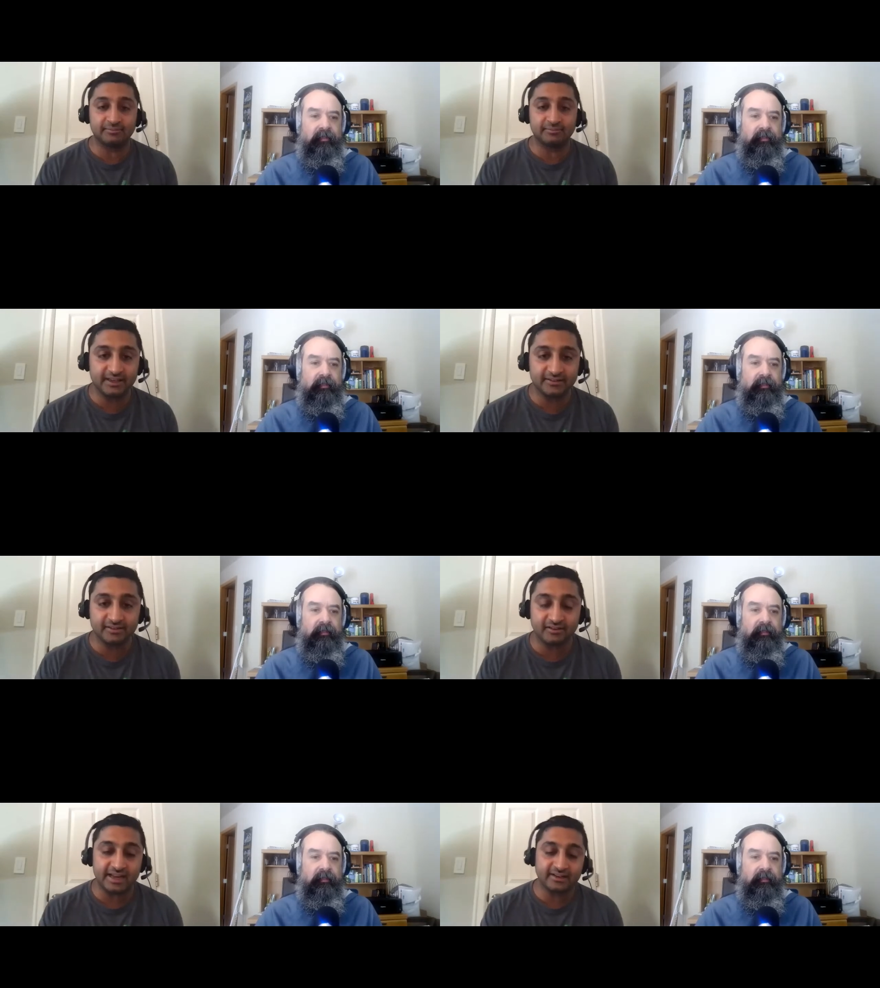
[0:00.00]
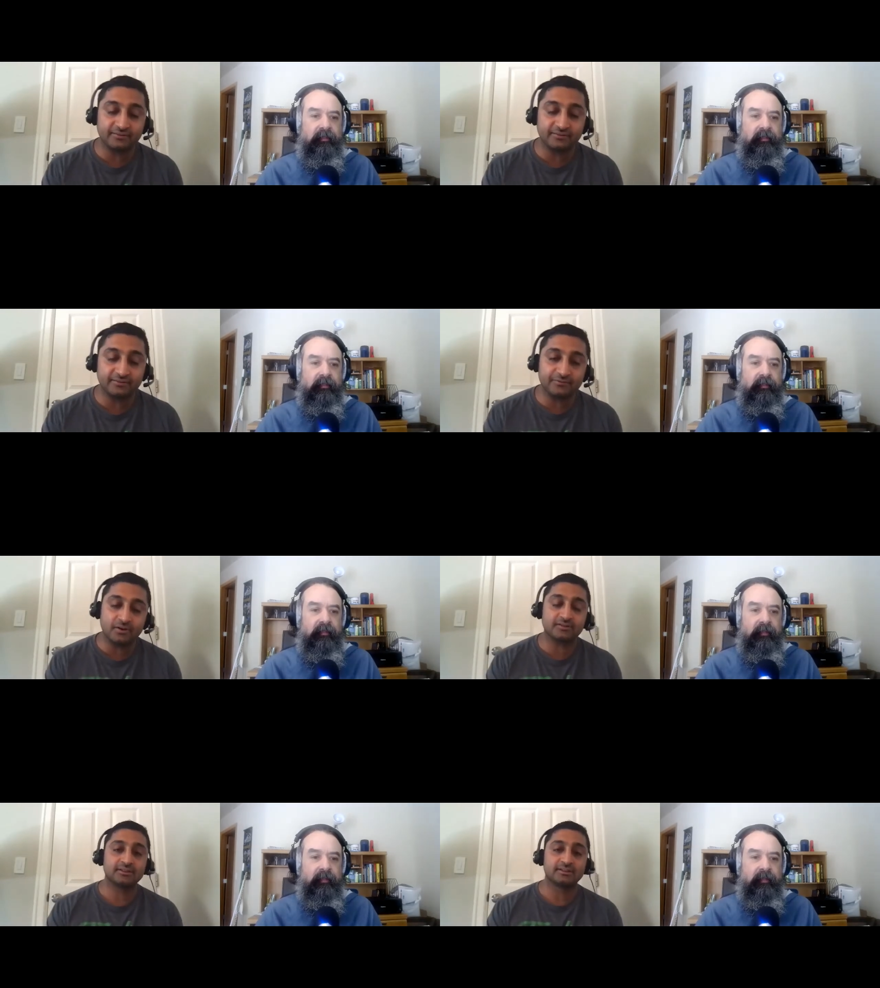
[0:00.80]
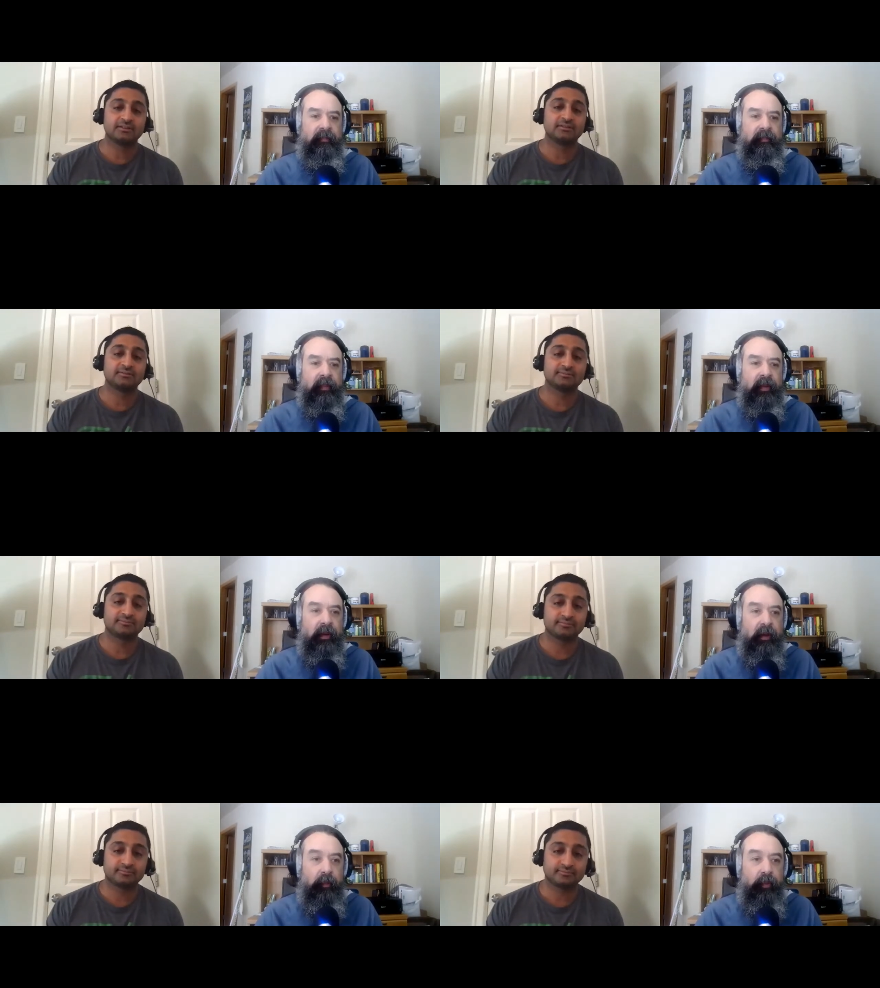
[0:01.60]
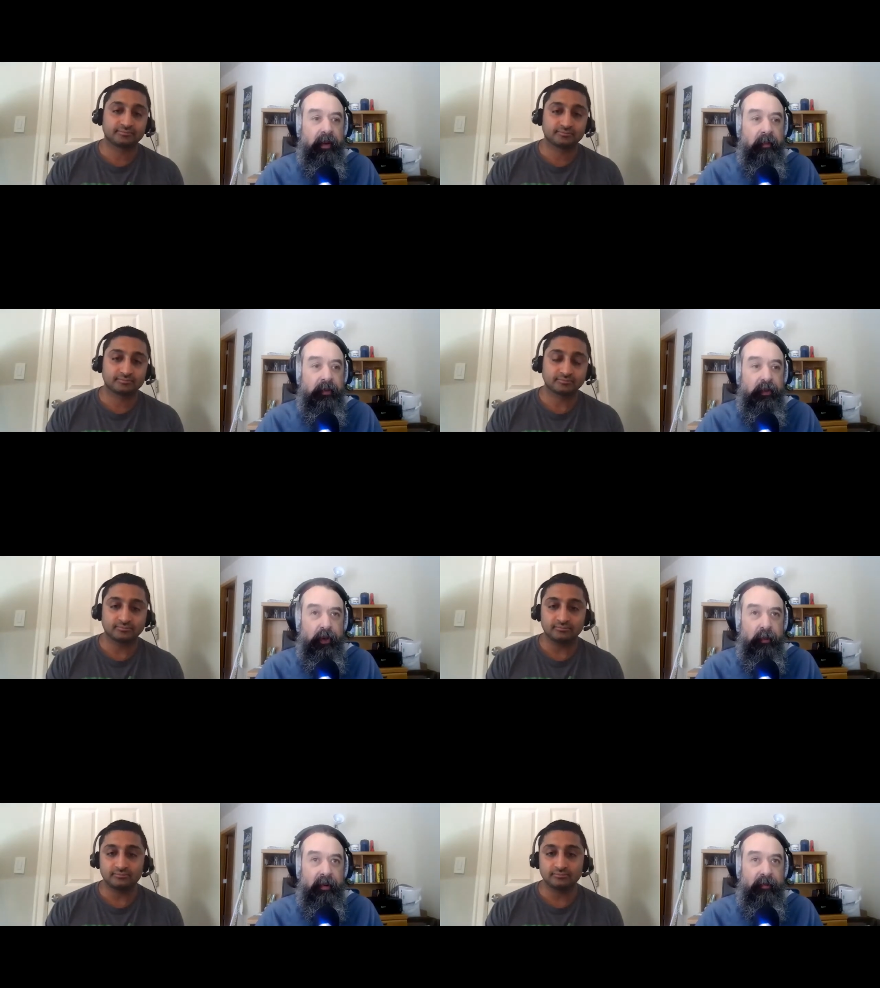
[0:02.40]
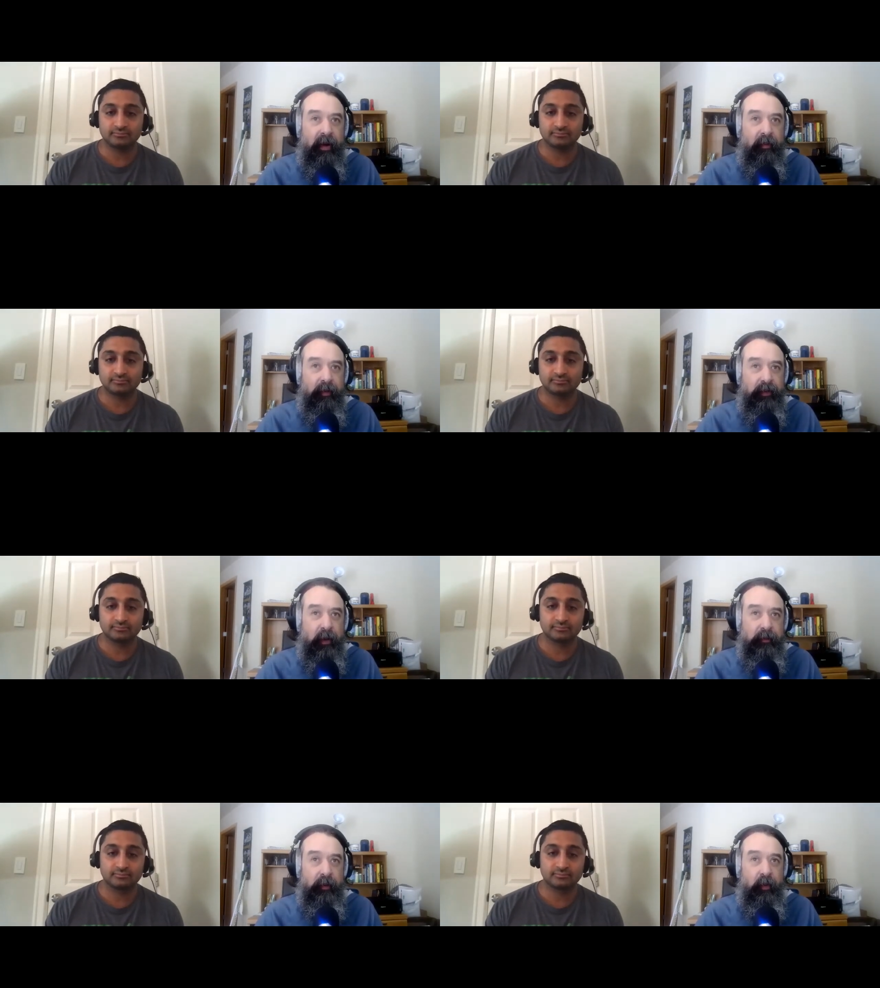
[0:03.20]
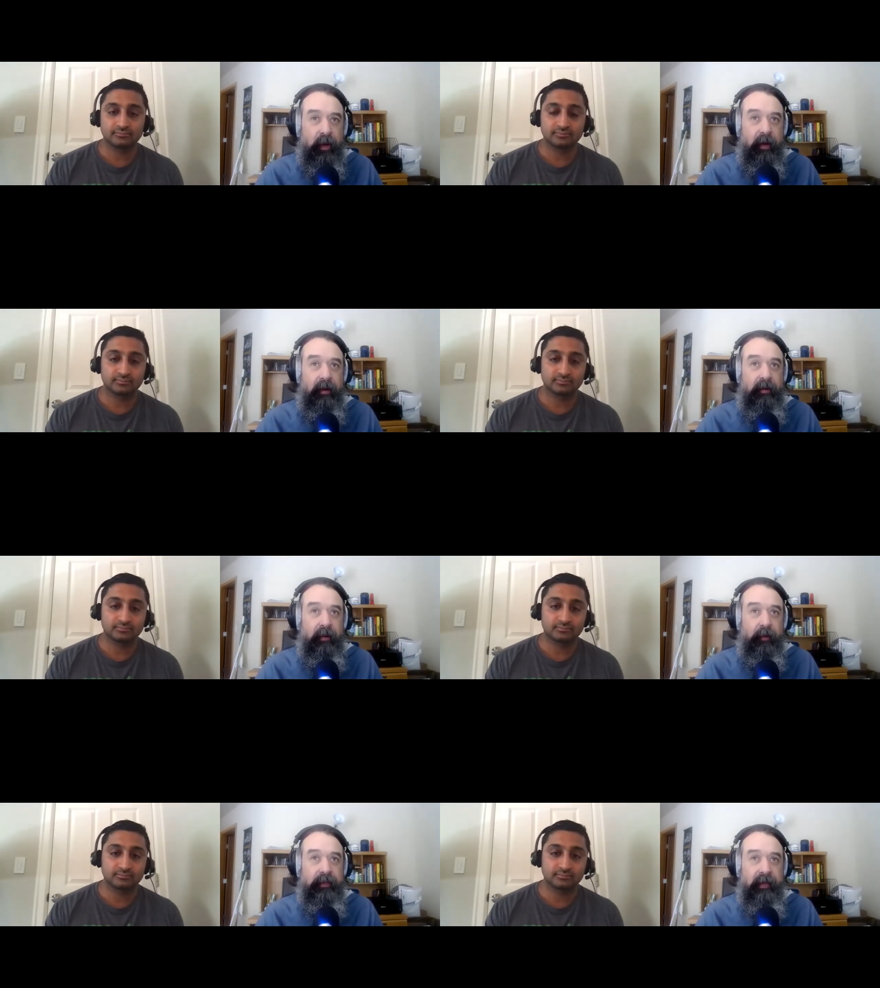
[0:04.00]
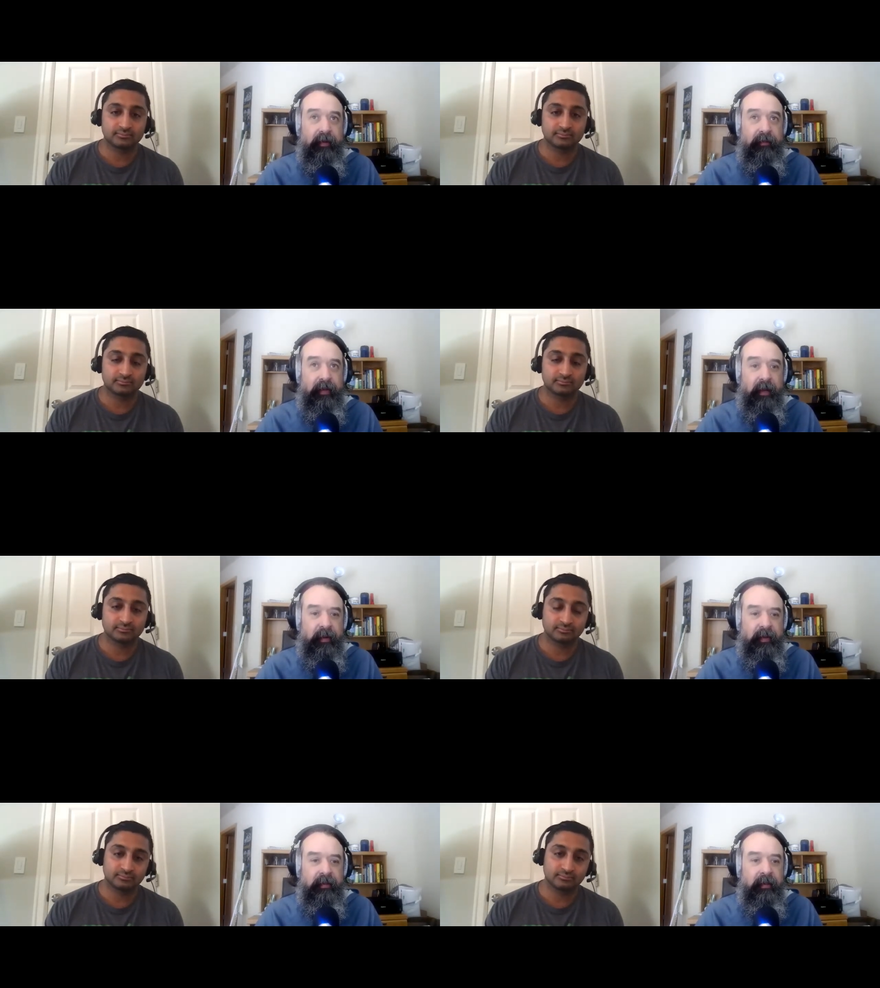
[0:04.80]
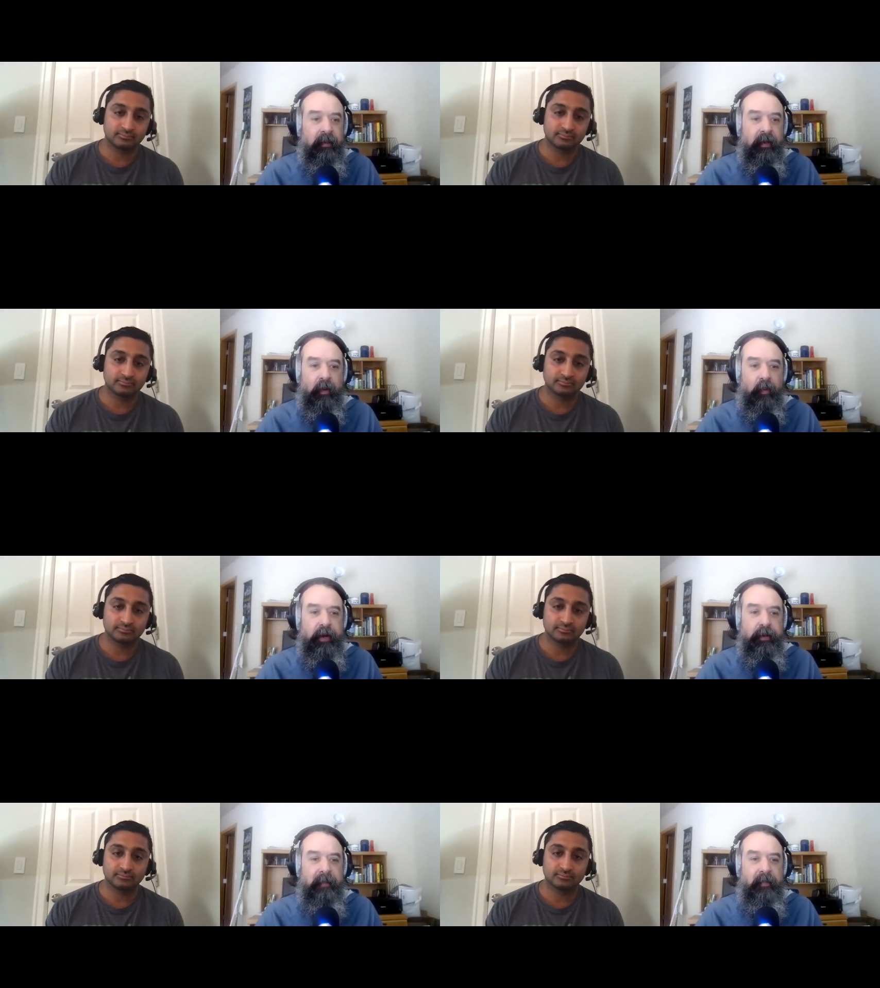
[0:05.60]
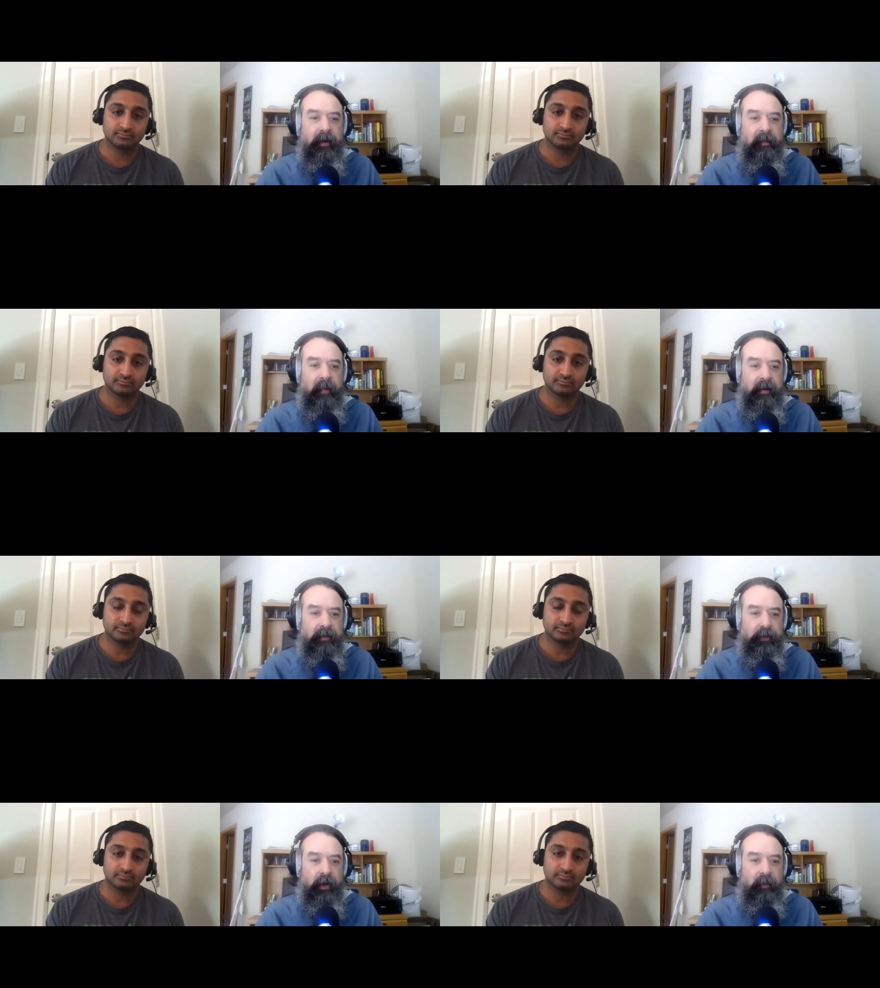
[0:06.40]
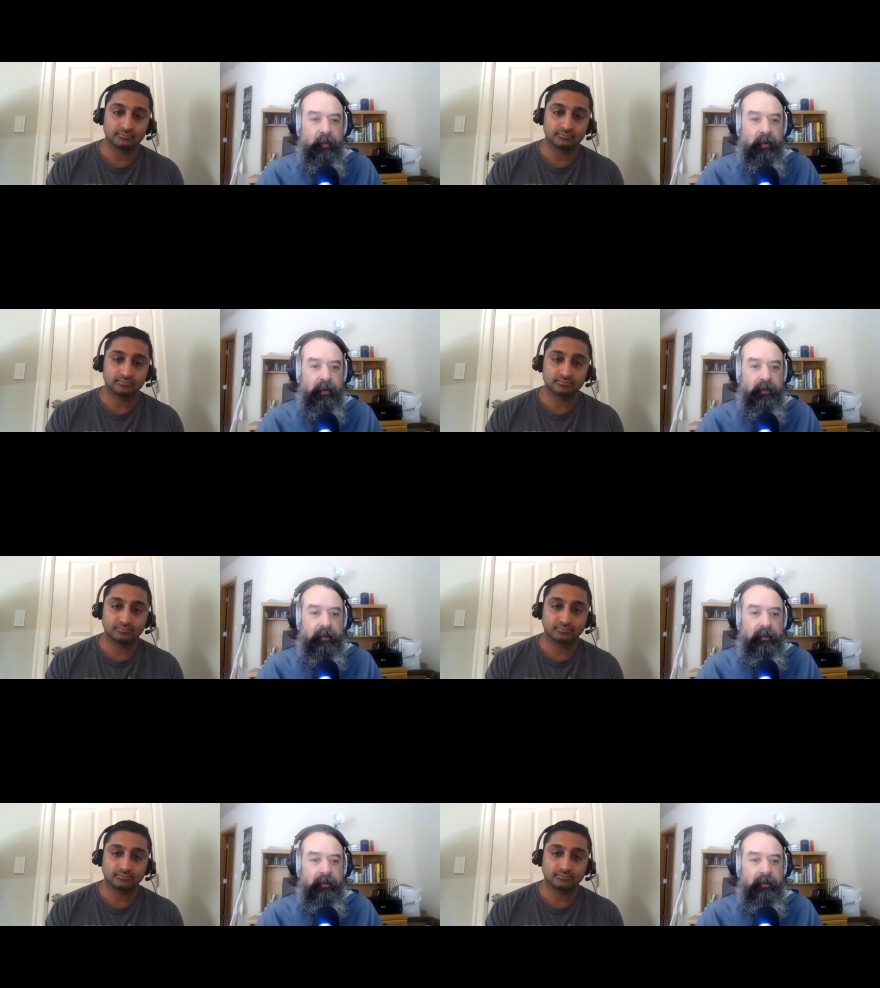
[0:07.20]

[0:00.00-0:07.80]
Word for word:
Speaker 1: they start adding folks.
Speaker 2: Prem, so you've been involved with startups for a while with 7 different companies. Why do you keep on coming back to the startup world?